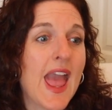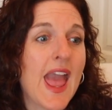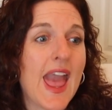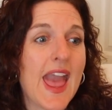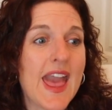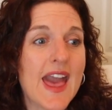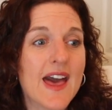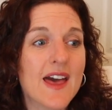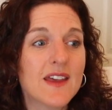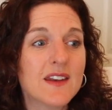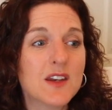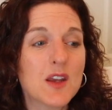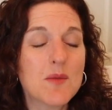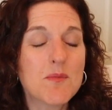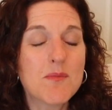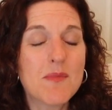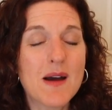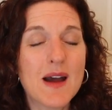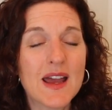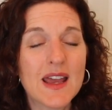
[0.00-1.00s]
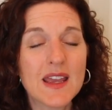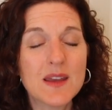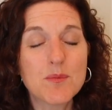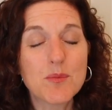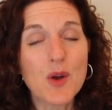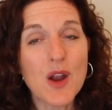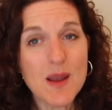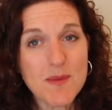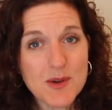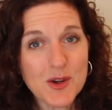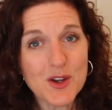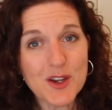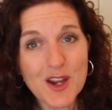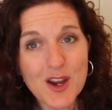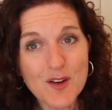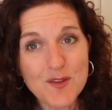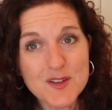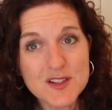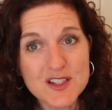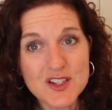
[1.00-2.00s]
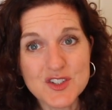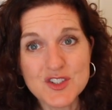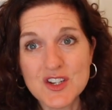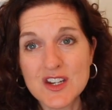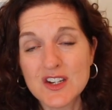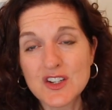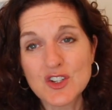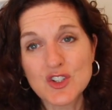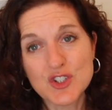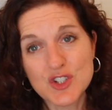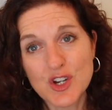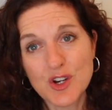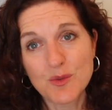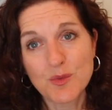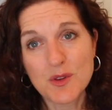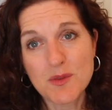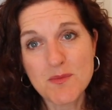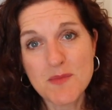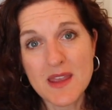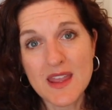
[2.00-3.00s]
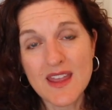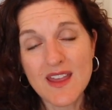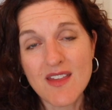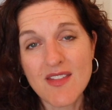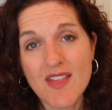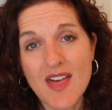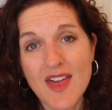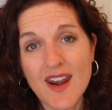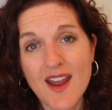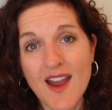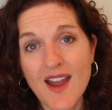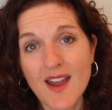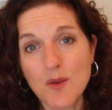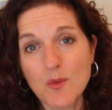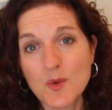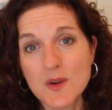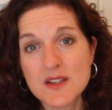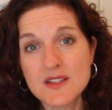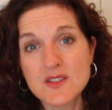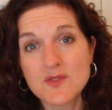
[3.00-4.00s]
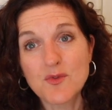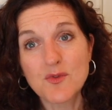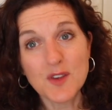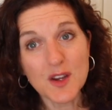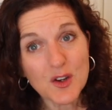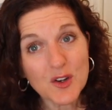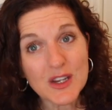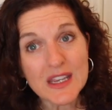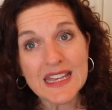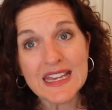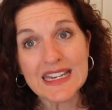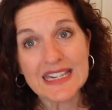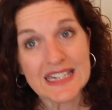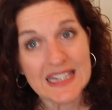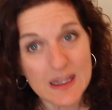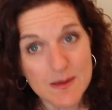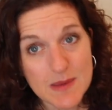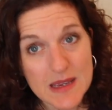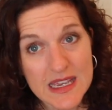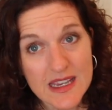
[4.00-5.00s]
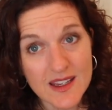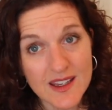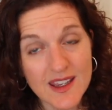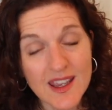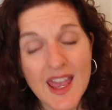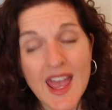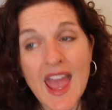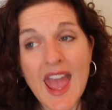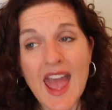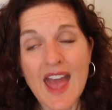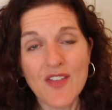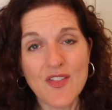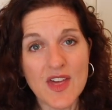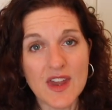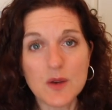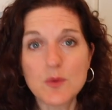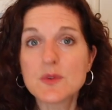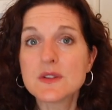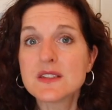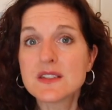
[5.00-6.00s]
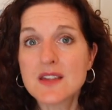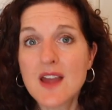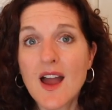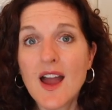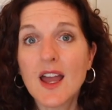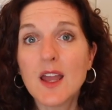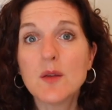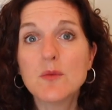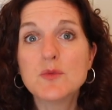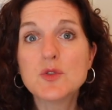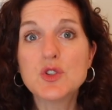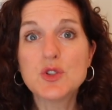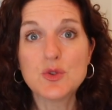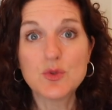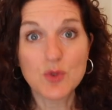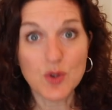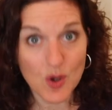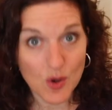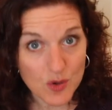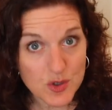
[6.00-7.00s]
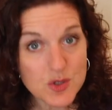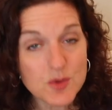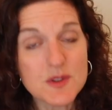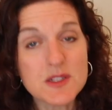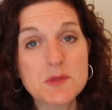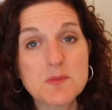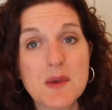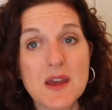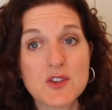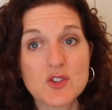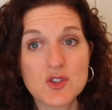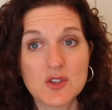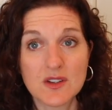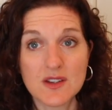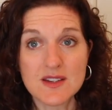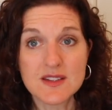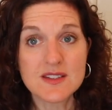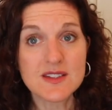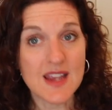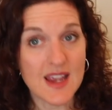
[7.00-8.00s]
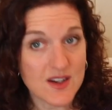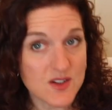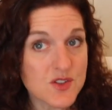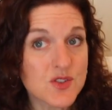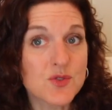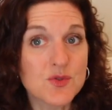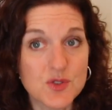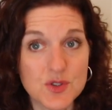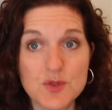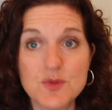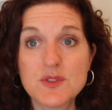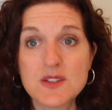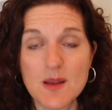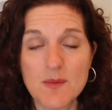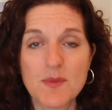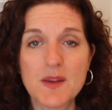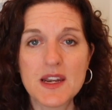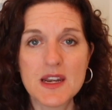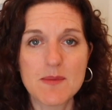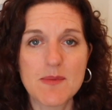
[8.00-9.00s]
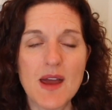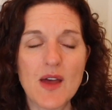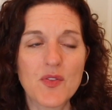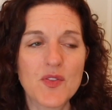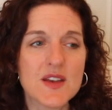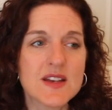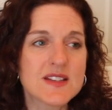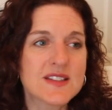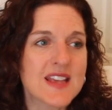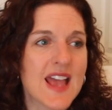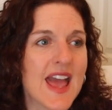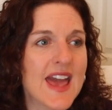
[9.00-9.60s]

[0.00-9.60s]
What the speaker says: and my primary care physician shared with me that I was very anemic and that it was time to go to a specialist and to do something about this.